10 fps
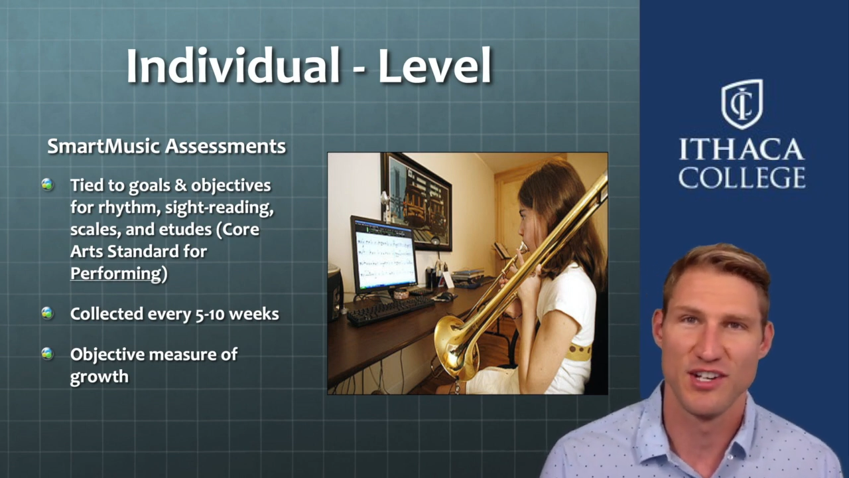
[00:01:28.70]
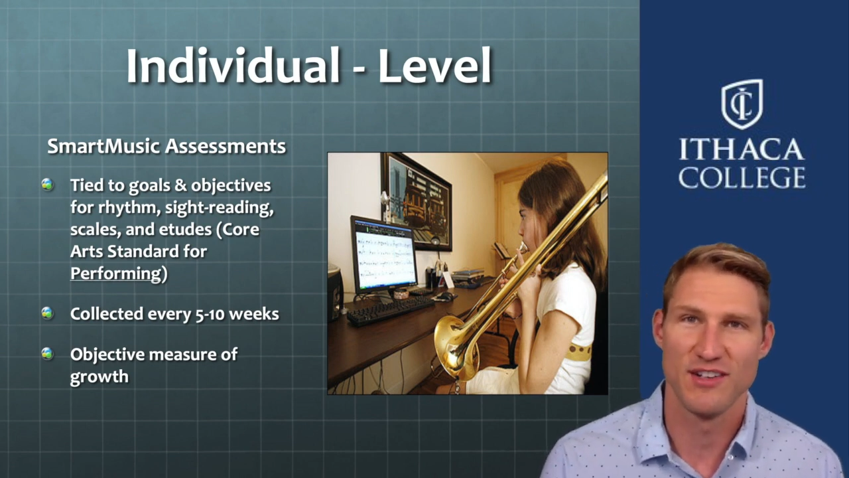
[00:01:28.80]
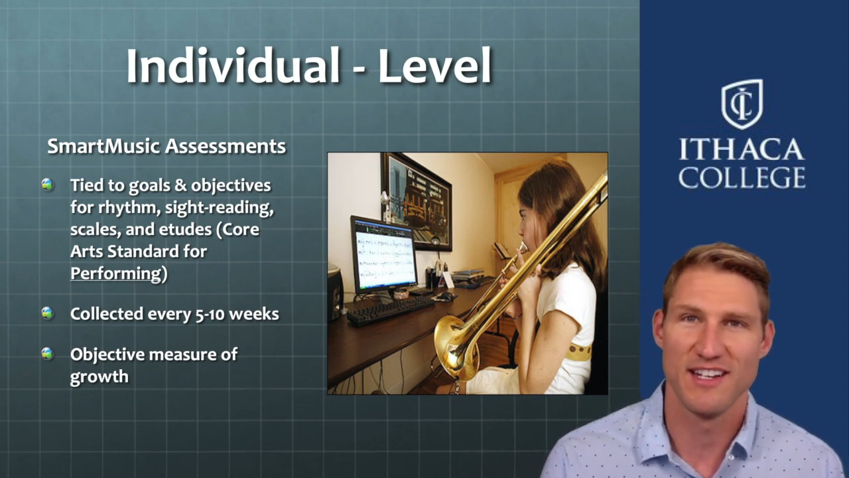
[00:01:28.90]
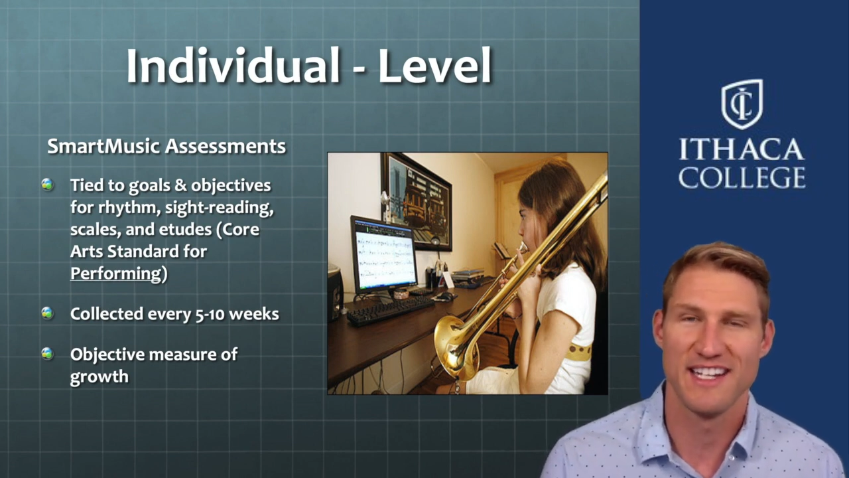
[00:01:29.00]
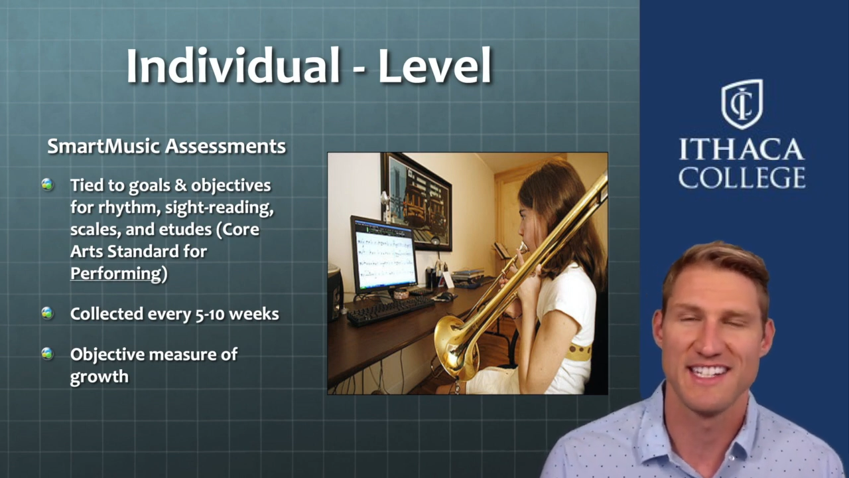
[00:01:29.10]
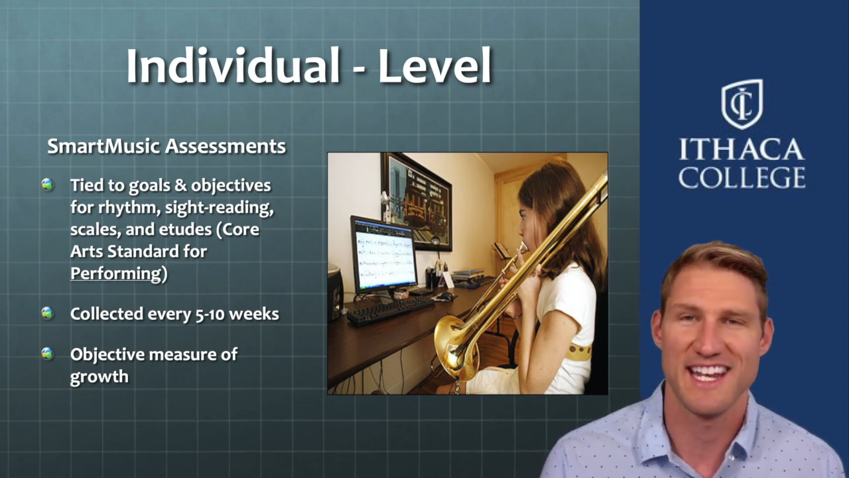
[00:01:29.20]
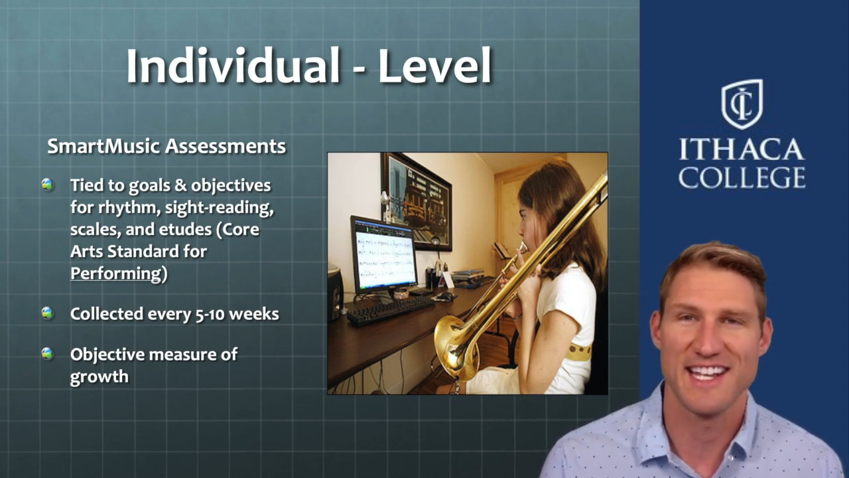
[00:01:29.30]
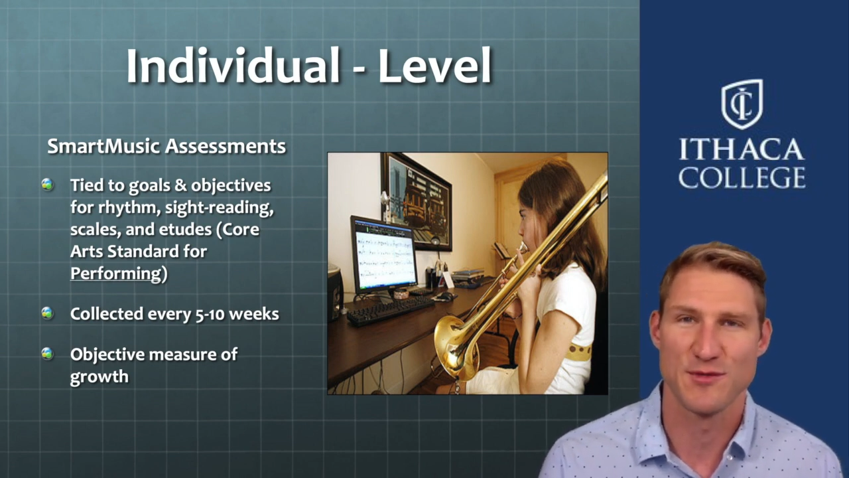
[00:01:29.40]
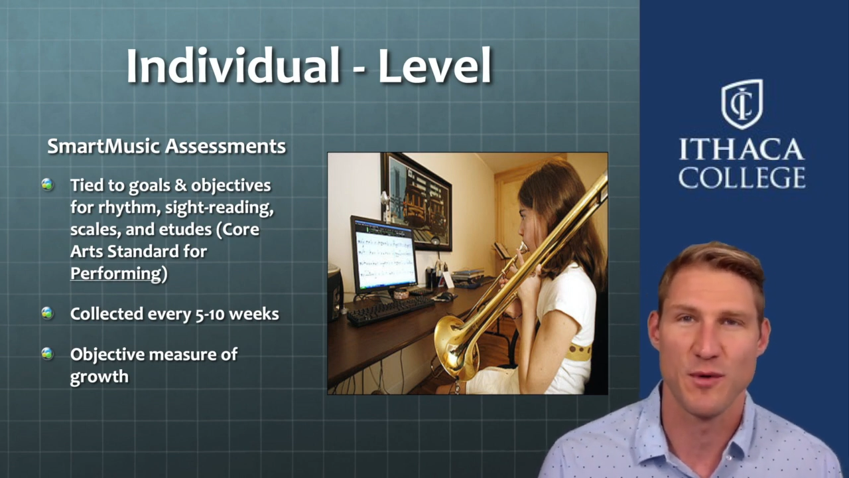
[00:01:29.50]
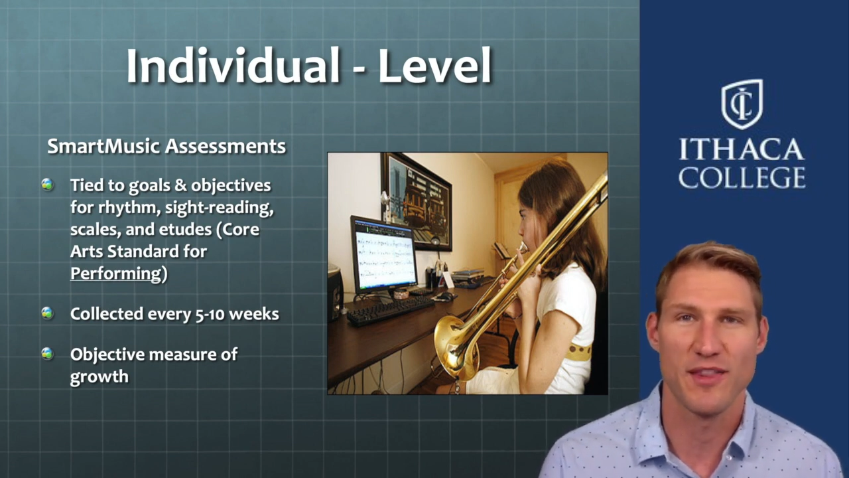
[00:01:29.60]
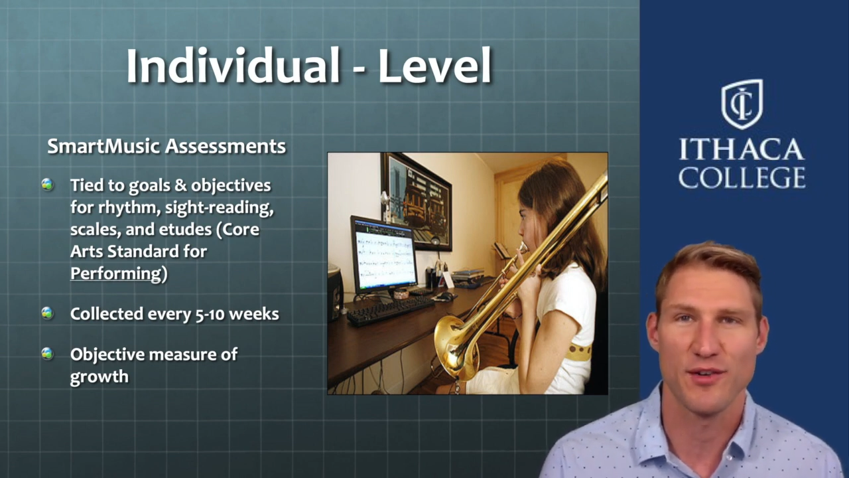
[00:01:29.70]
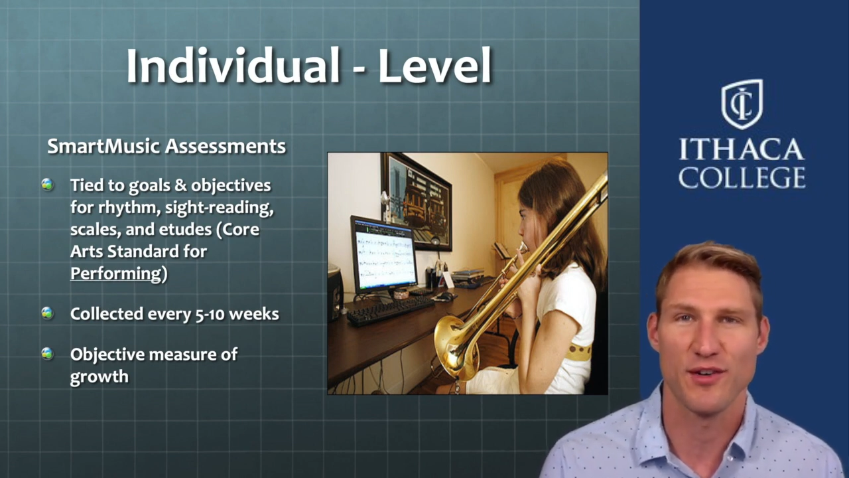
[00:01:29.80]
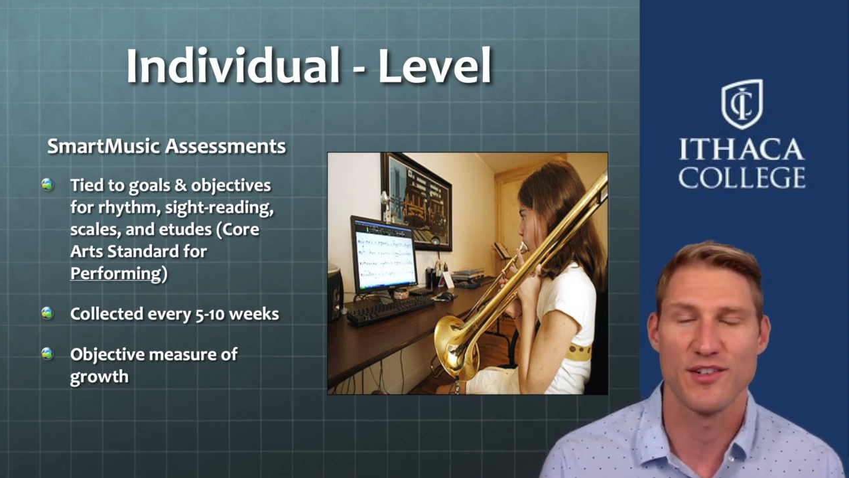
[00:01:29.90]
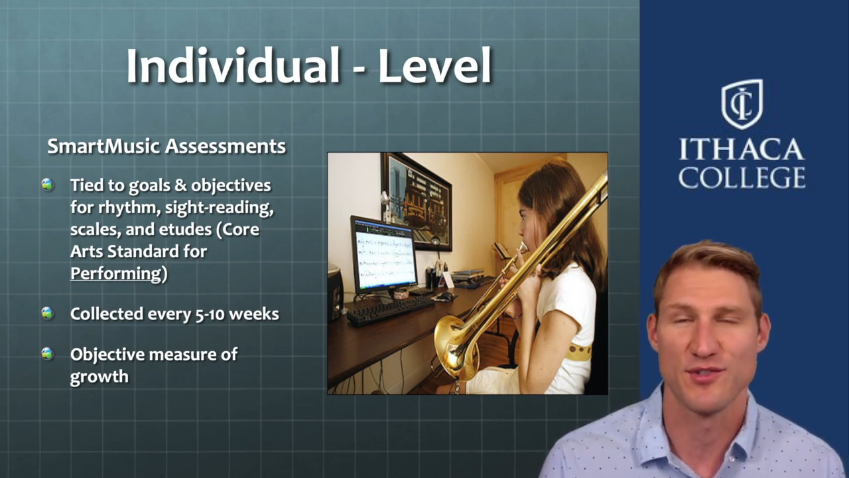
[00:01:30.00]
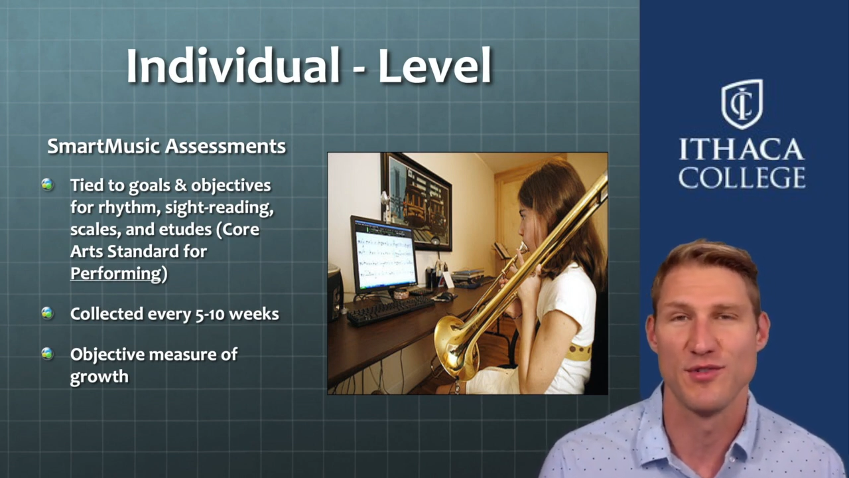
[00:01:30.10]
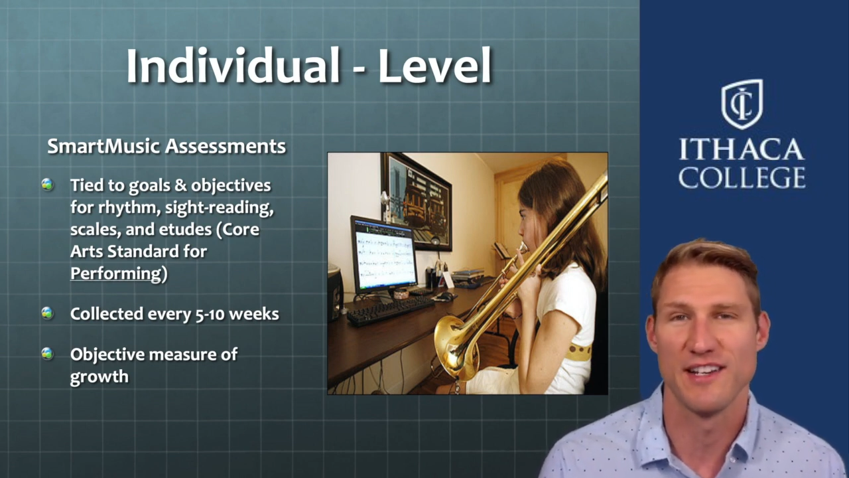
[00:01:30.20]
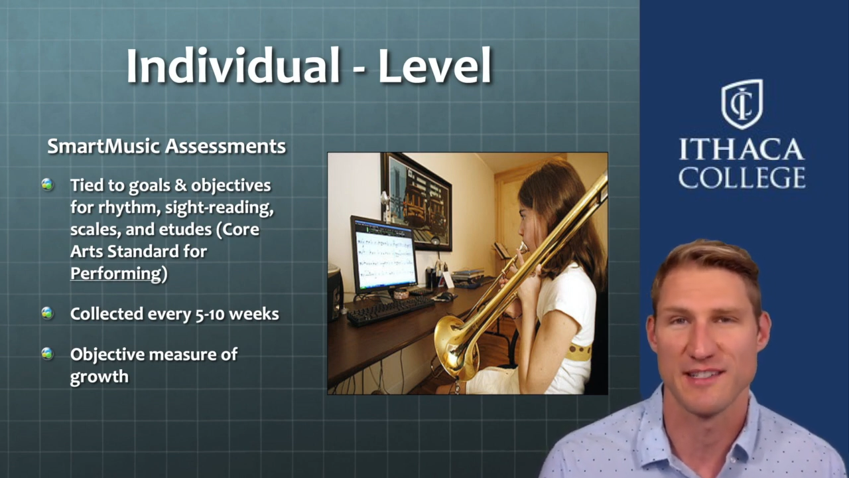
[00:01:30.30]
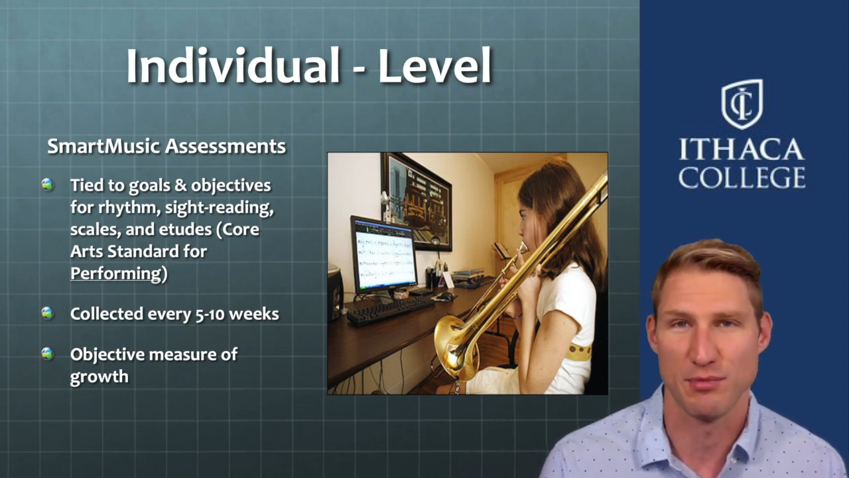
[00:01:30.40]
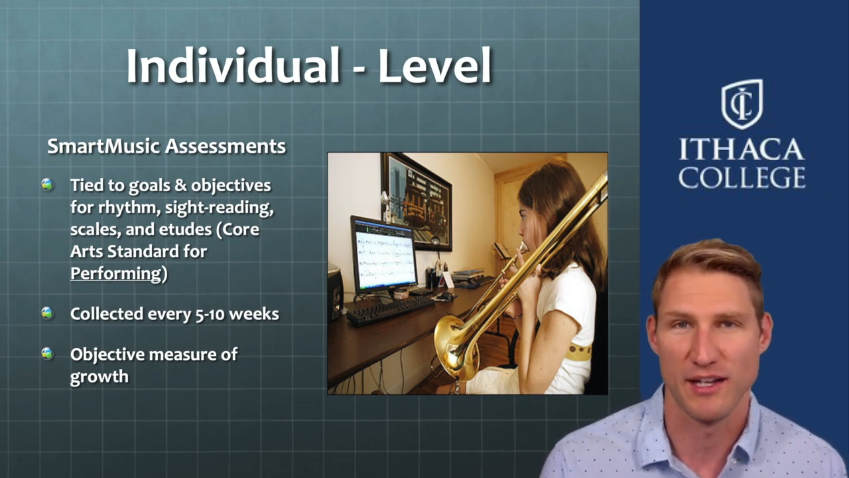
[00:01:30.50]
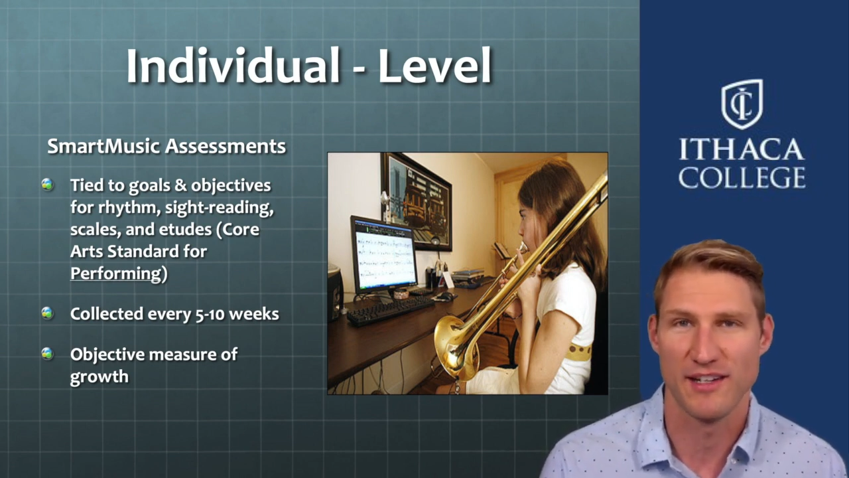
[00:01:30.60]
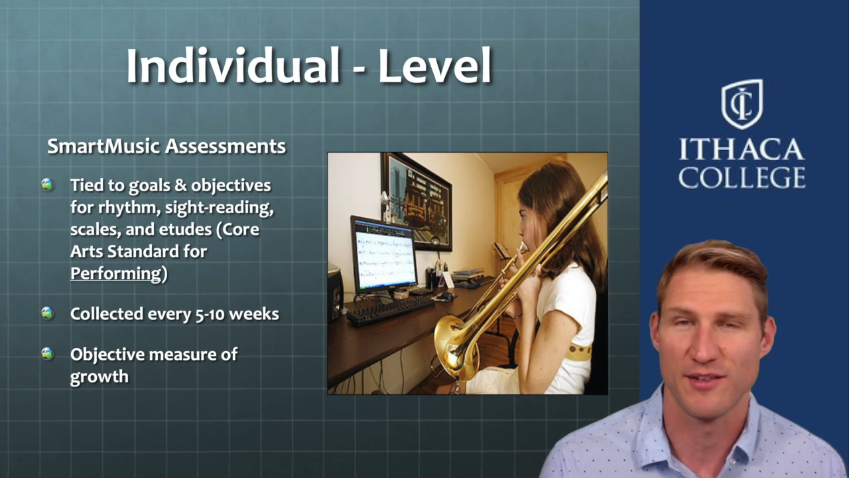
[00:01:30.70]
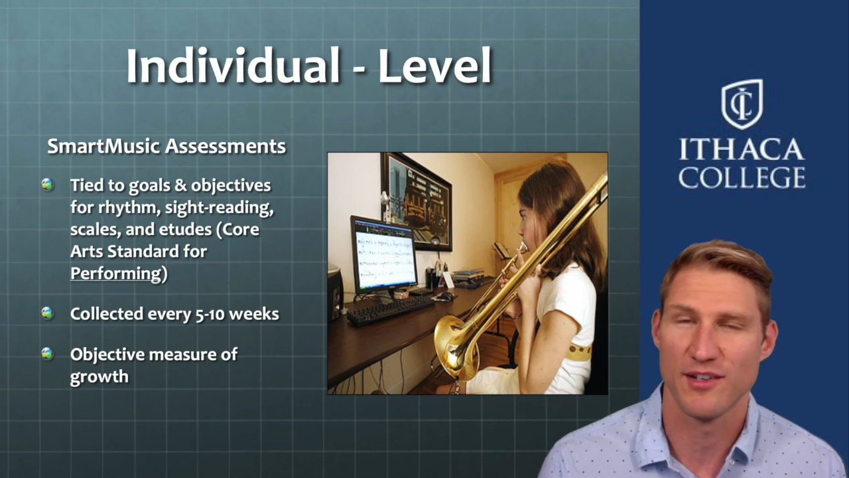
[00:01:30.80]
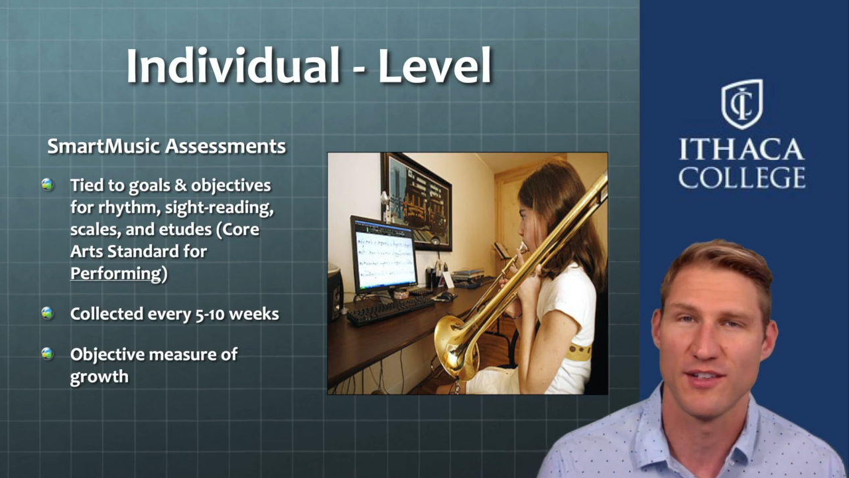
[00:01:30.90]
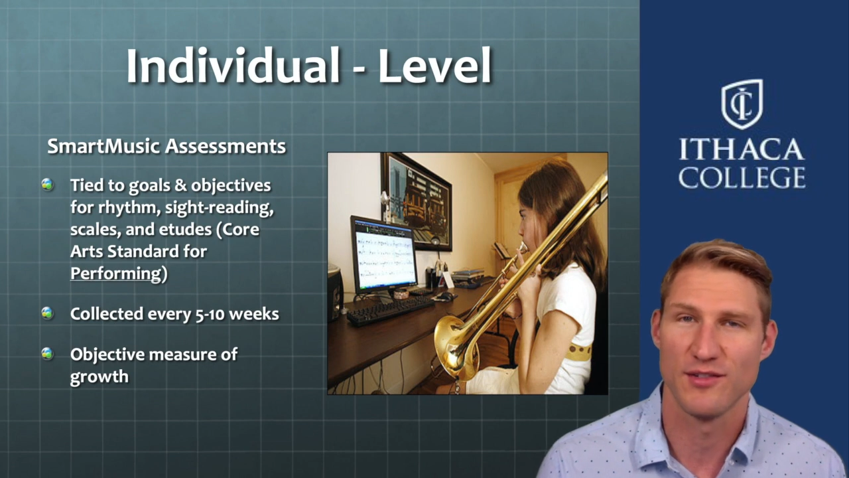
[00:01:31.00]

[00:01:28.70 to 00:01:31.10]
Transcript: indicates whether a student has played the